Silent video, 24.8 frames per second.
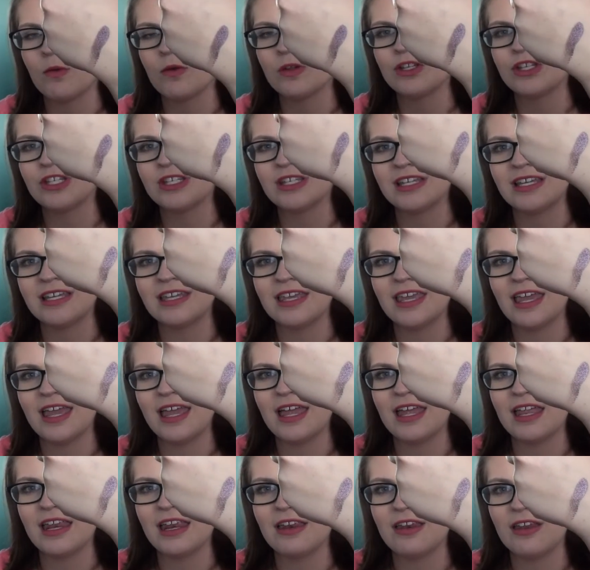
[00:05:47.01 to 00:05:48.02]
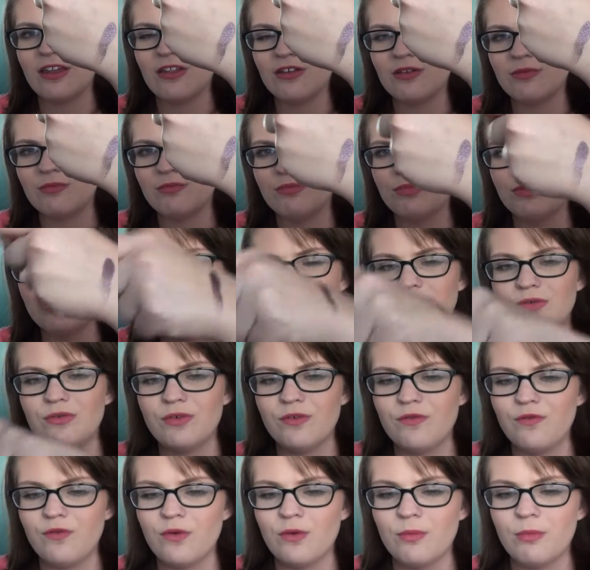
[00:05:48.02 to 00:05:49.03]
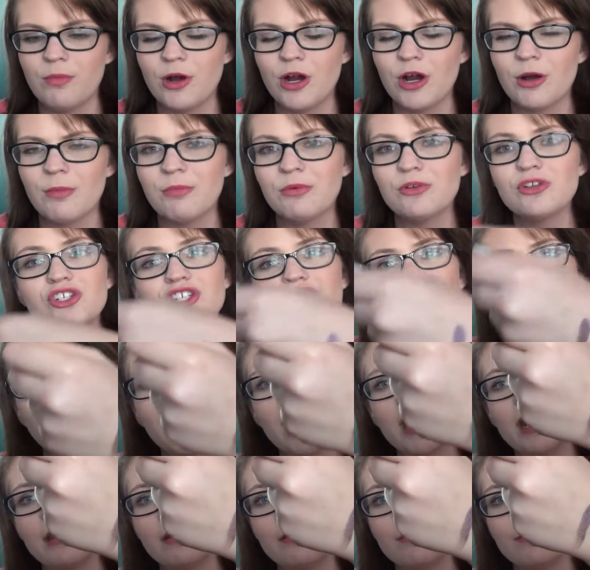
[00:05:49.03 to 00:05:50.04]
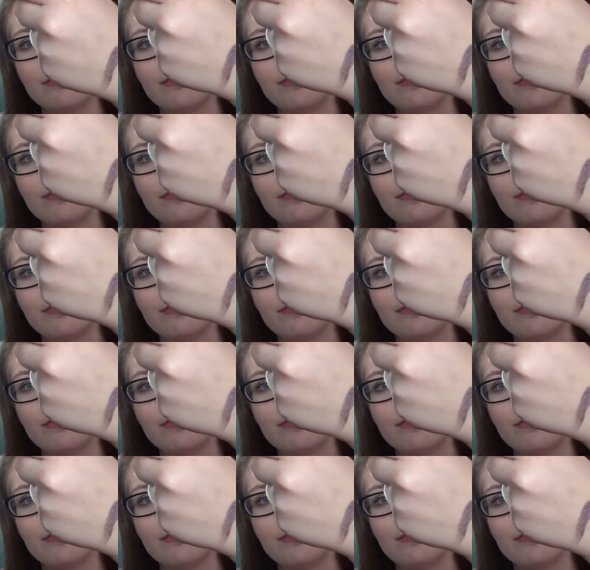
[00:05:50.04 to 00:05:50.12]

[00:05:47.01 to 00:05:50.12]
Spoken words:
Which is again another beautiful purple shade.